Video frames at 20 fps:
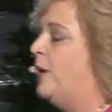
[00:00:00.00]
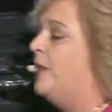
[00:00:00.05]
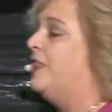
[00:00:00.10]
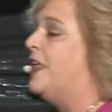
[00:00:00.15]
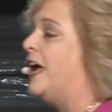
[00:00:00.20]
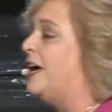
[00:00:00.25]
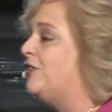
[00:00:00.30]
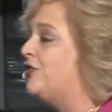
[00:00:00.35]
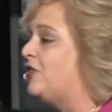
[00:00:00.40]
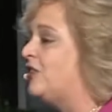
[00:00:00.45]
And
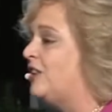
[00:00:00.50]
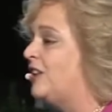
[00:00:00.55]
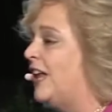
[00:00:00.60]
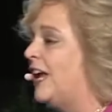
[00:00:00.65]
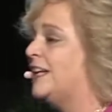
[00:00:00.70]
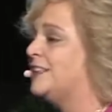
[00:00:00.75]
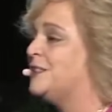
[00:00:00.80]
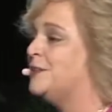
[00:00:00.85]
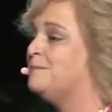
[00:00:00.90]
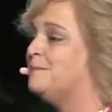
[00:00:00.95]
they
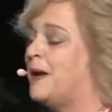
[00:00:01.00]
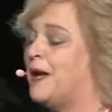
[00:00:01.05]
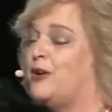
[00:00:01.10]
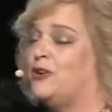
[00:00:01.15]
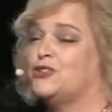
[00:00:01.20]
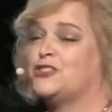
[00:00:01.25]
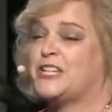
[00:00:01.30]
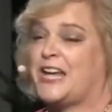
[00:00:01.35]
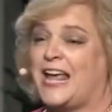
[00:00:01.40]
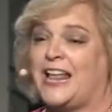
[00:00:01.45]
selected
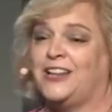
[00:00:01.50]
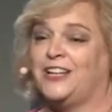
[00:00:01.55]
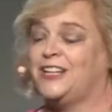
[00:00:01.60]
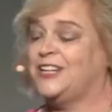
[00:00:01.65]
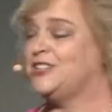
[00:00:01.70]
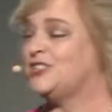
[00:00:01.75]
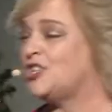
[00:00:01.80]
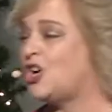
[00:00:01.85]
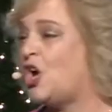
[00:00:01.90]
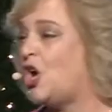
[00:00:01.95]
better
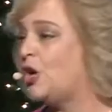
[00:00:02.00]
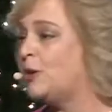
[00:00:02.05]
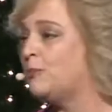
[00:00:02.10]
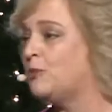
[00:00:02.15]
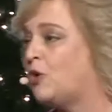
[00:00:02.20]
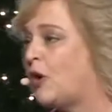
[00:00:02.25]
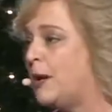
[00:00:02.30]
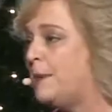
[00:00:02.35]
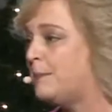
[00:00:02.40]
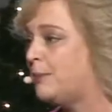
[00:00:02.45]
talent and taught them
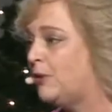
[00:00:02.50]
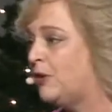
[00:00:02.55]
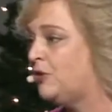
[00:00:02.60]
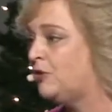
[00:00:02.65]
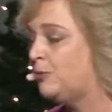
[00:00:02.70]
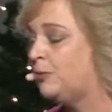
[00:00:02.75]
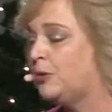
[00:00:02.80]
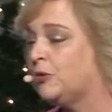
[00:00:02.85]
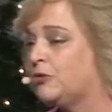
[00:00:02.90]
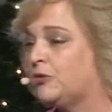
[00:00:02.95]
great
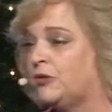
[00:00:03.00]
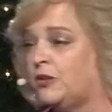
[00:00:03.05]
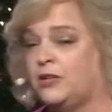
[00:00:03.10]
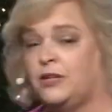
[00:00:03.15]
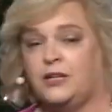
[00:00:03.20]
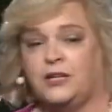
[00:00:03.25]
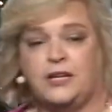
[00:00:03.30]
principles.